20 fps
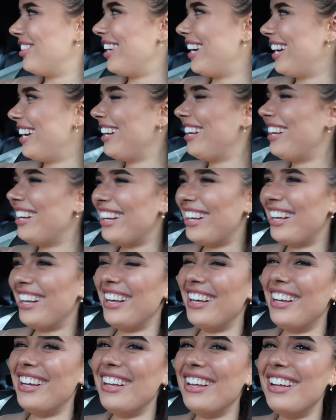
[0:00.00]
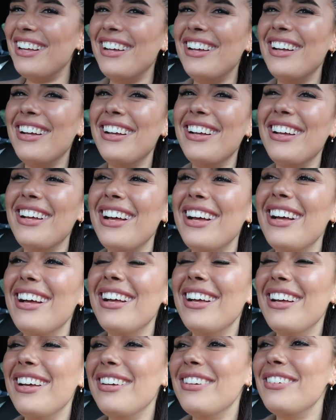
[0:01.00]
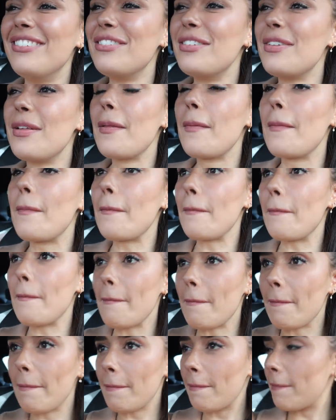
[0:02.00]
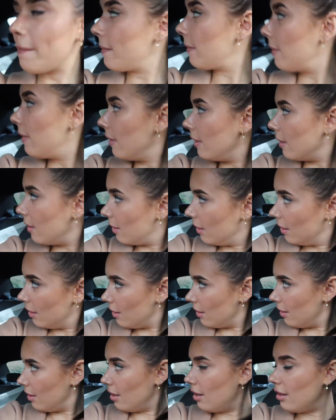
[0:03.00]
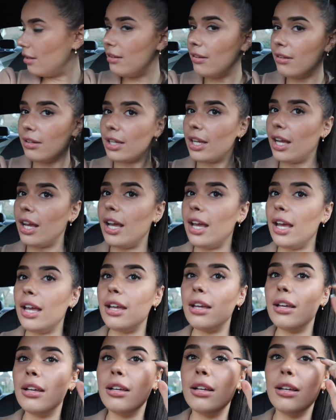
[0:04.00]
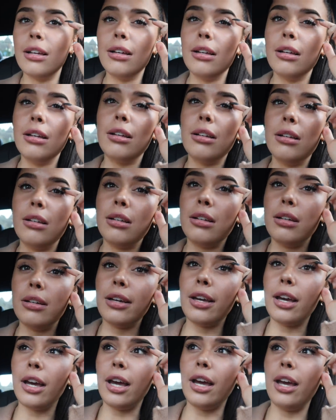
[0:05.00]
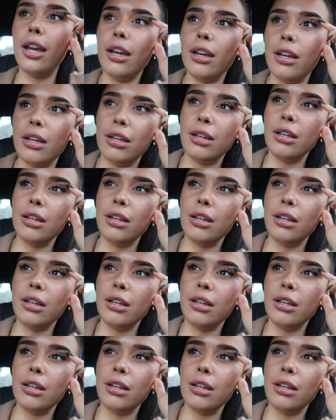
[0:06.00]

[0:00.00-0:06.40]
yeah, you know I mean? um, that's to do with the hydration okay. of your Okay.